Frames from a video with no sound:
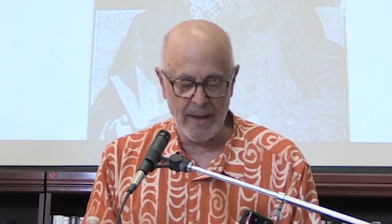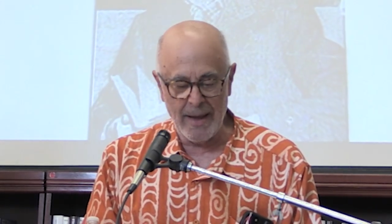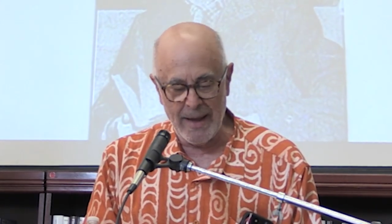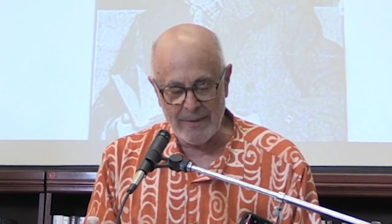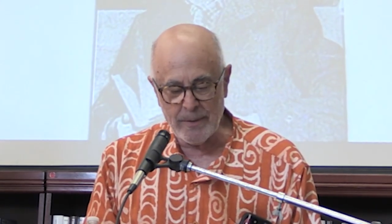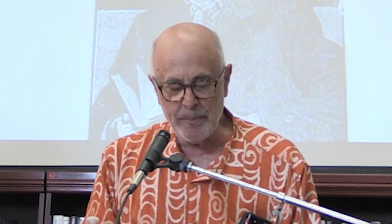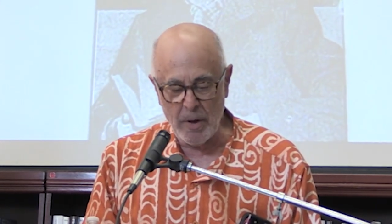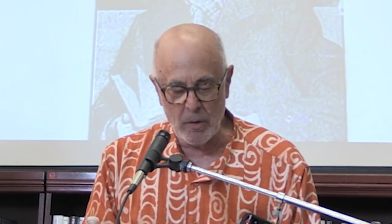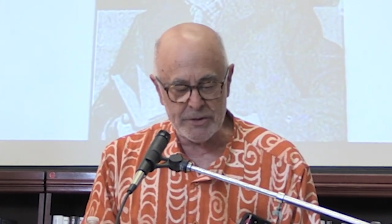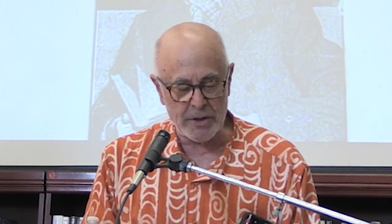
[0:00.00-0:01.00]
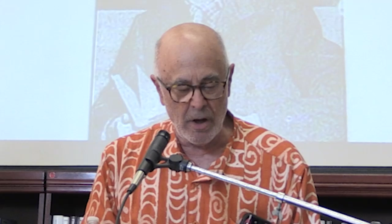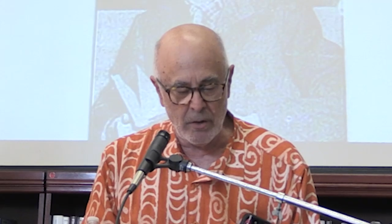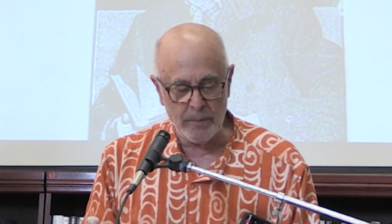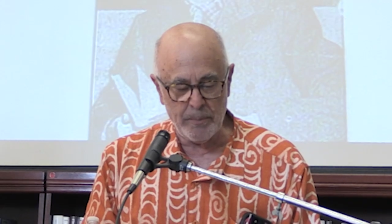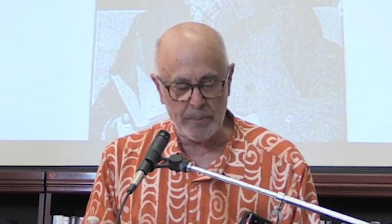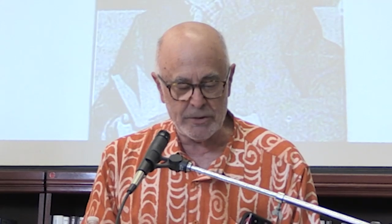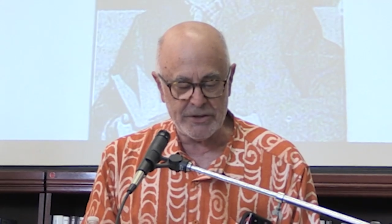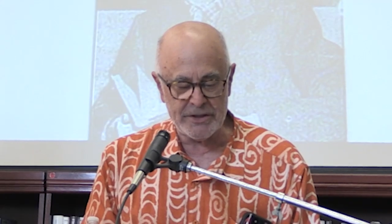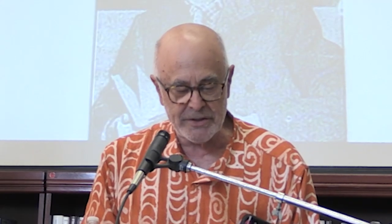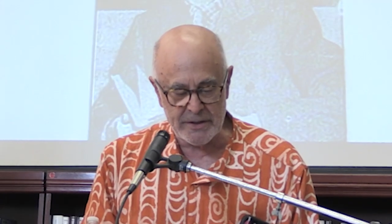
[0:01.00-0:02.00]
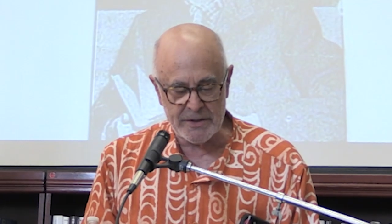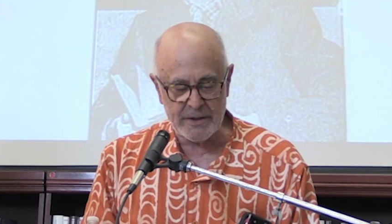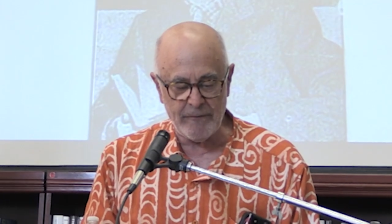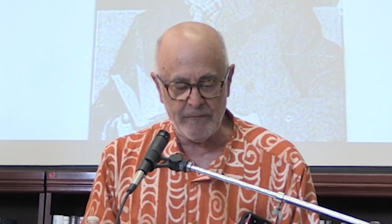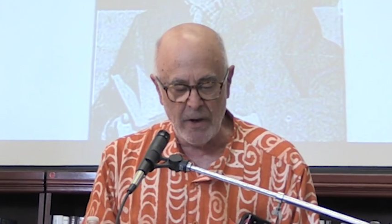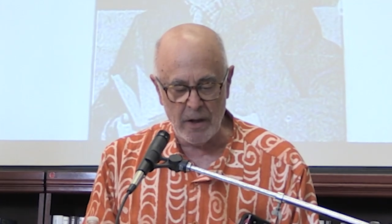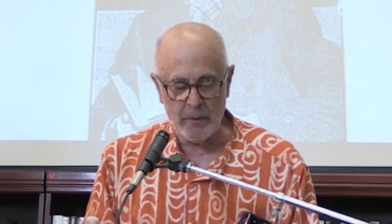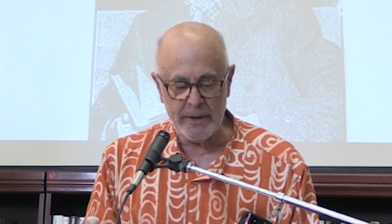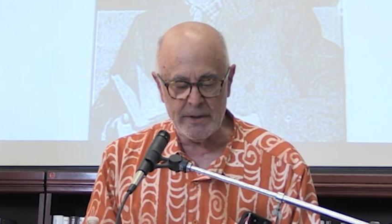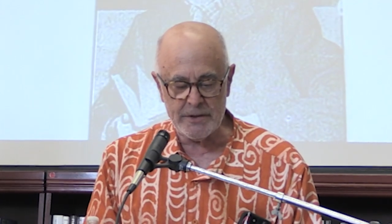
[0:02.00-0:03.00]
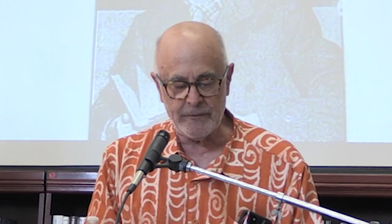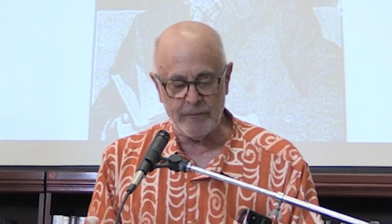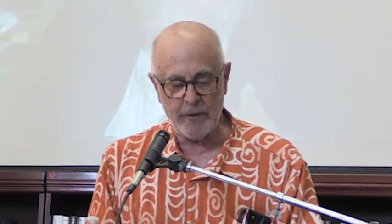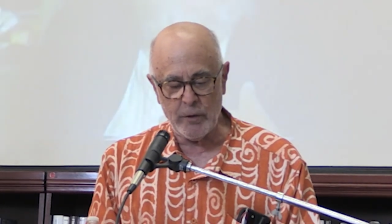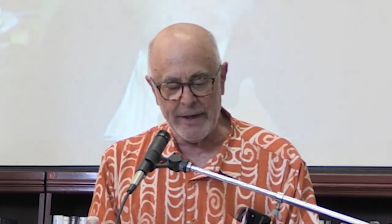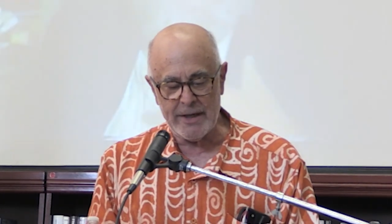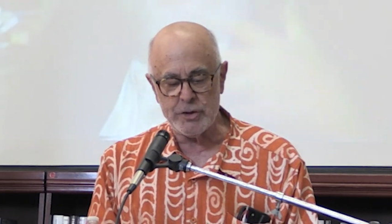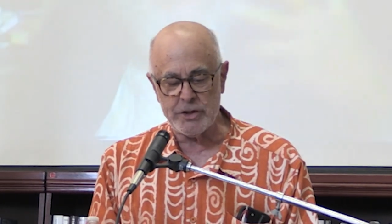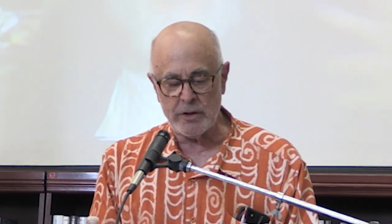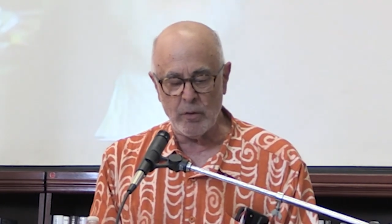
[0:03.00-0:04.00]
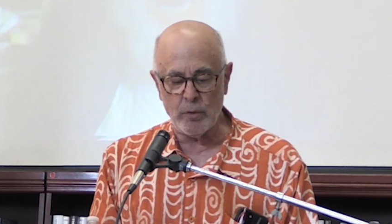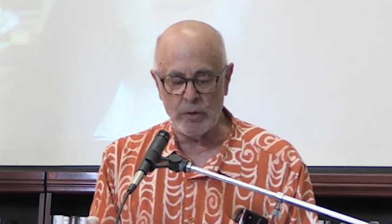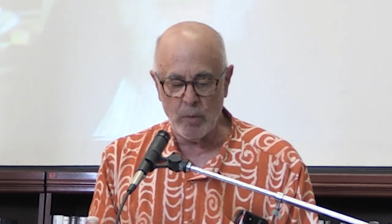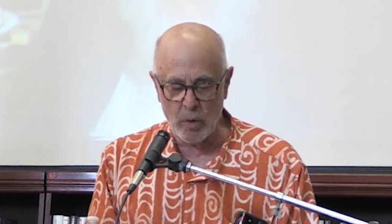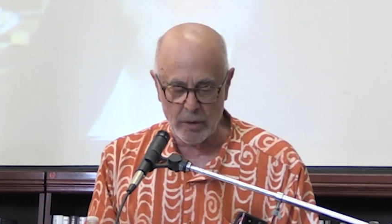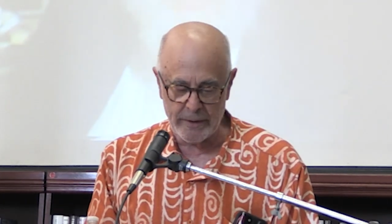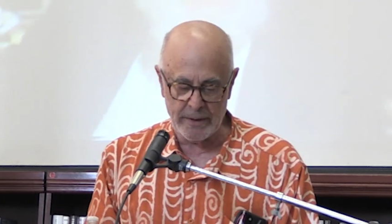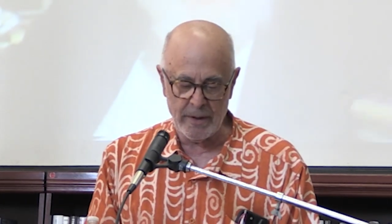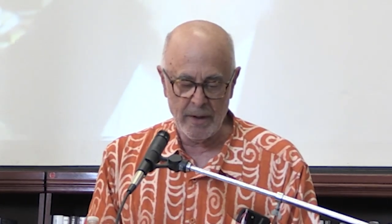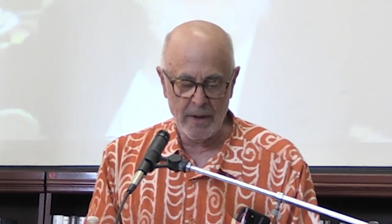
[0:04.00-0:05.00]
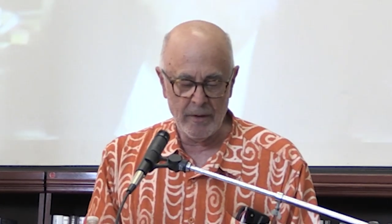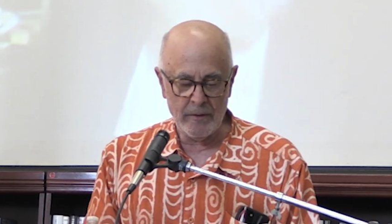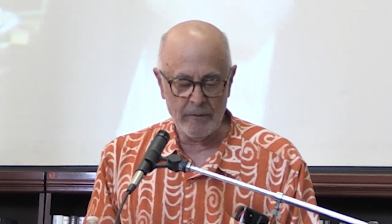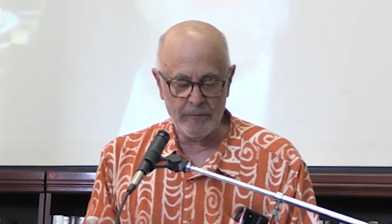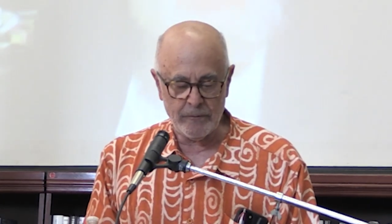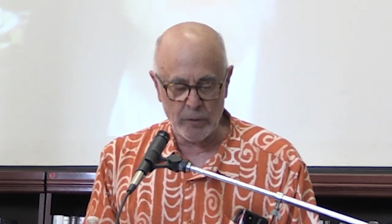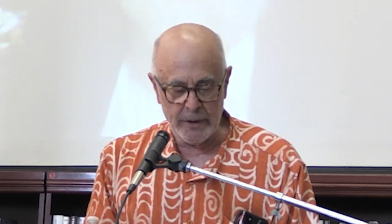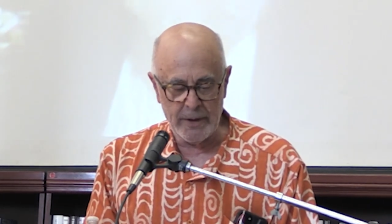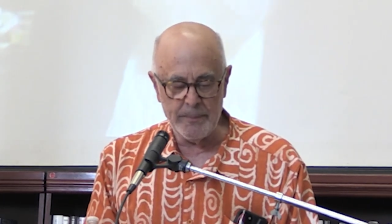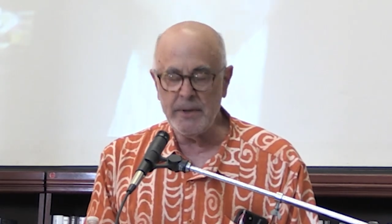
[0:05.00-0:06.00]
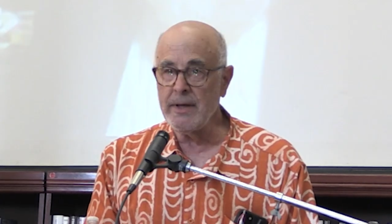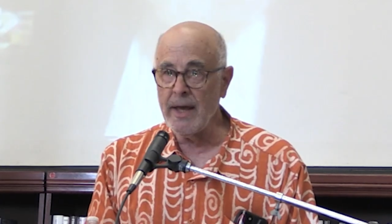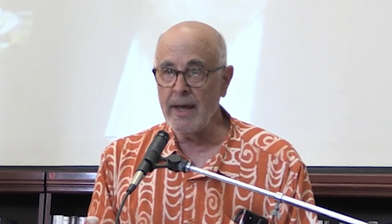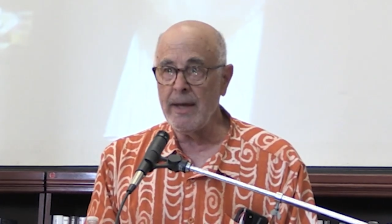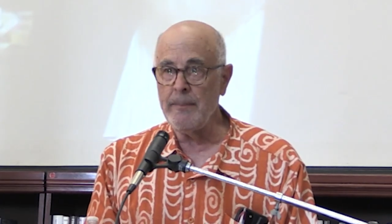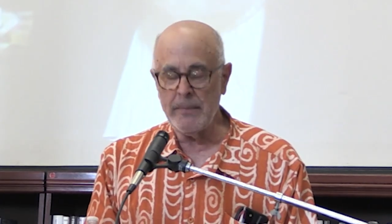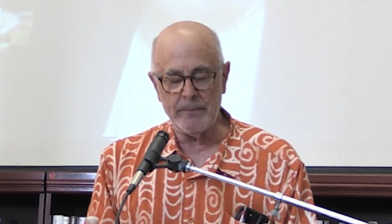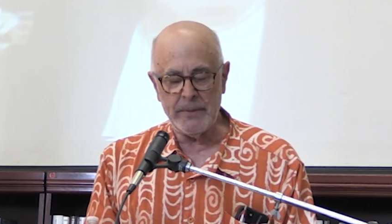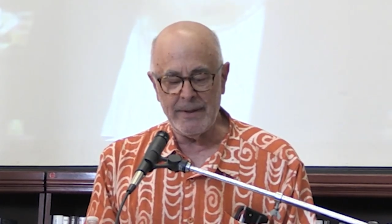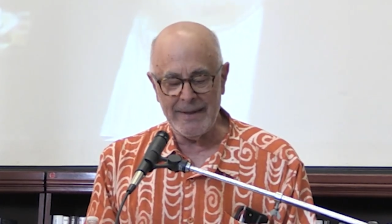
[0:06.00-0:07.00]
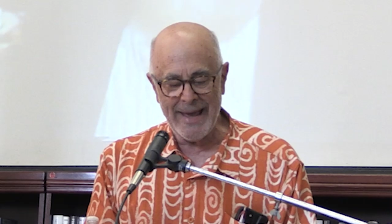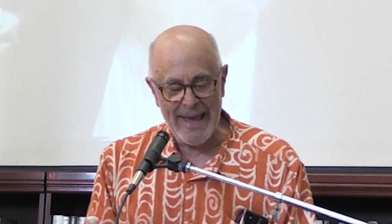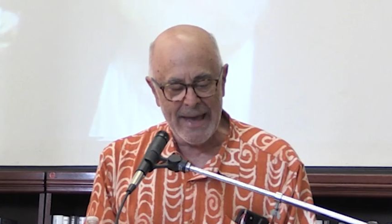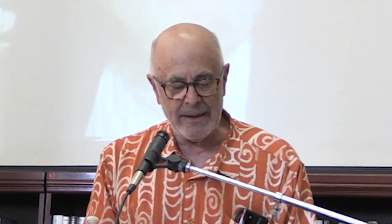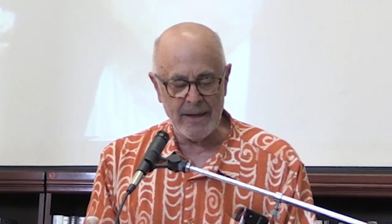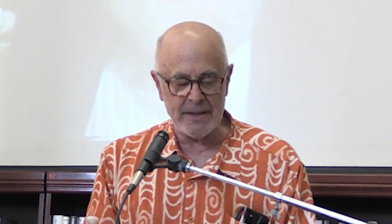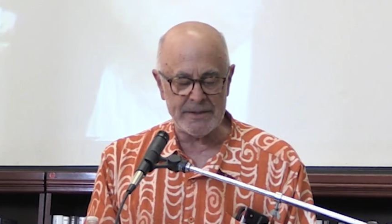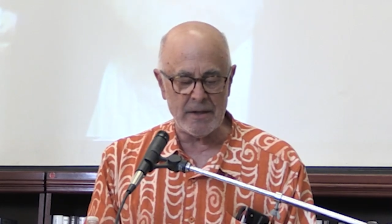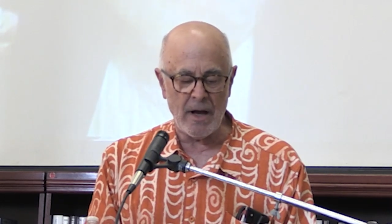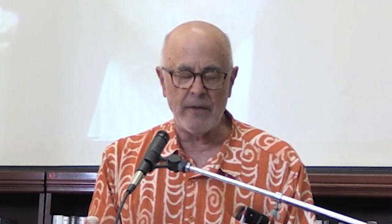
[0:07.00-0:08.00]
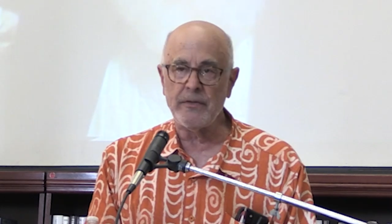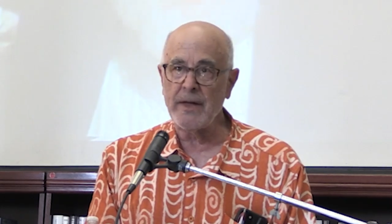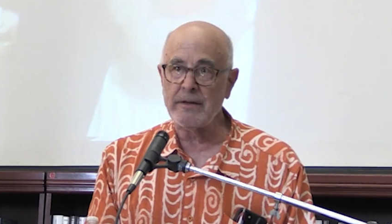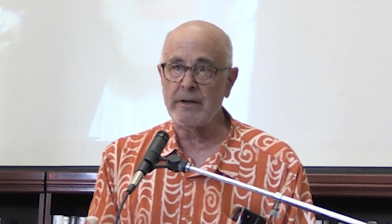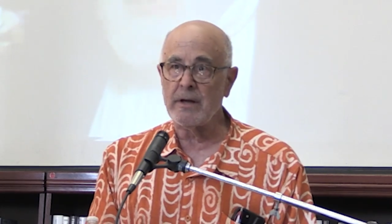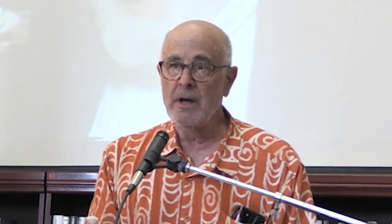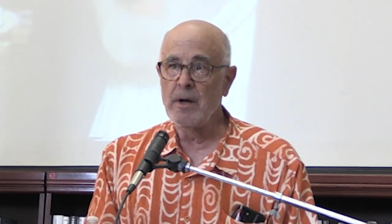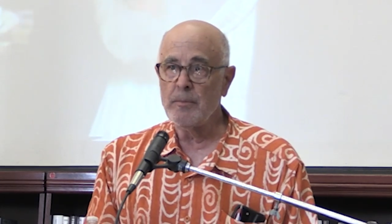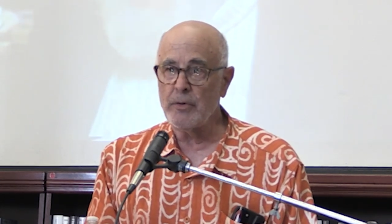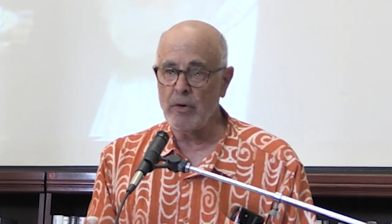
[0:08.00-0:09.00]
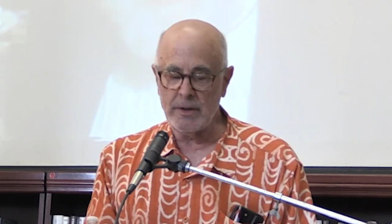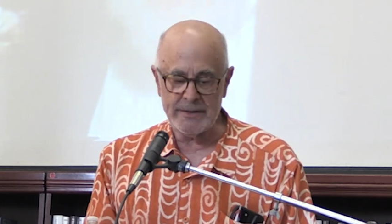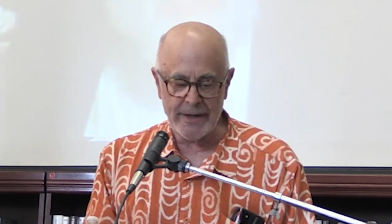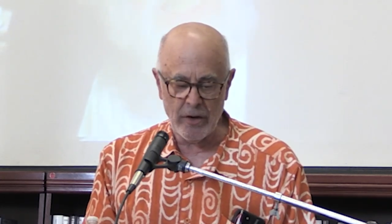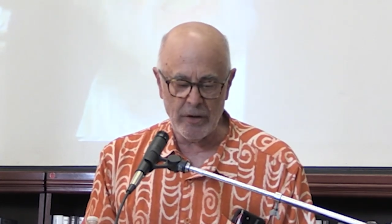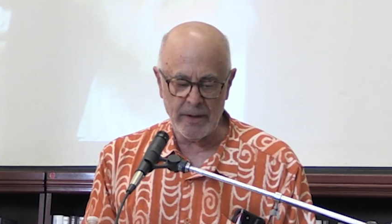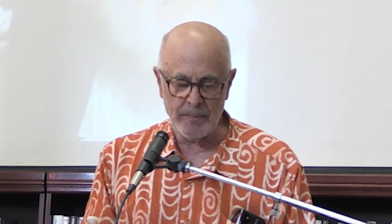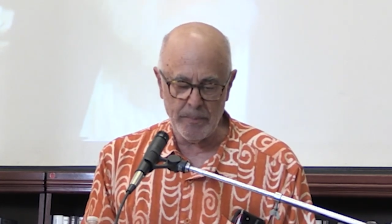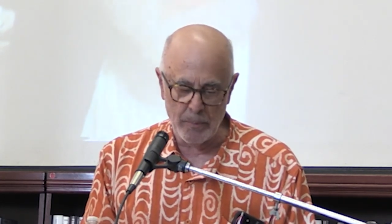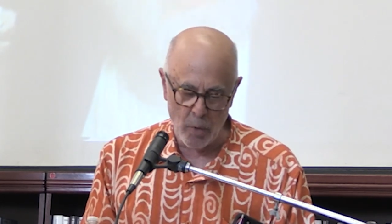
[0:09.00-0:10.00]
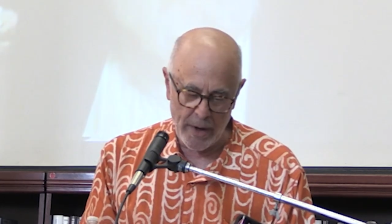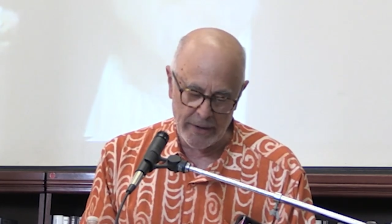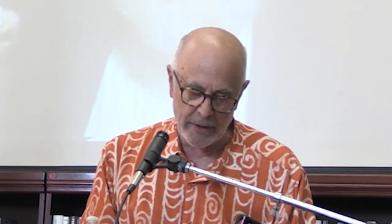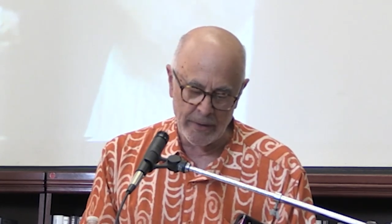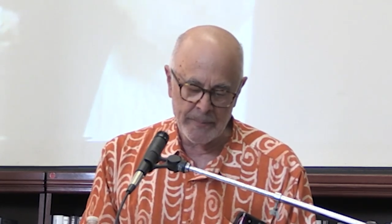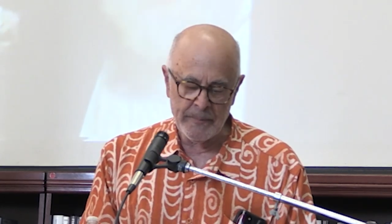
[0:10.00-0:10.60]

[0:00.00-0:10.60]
and the poet's own persistence in following his vocation rewarded. Ferrini began as an authentic proletarian writer,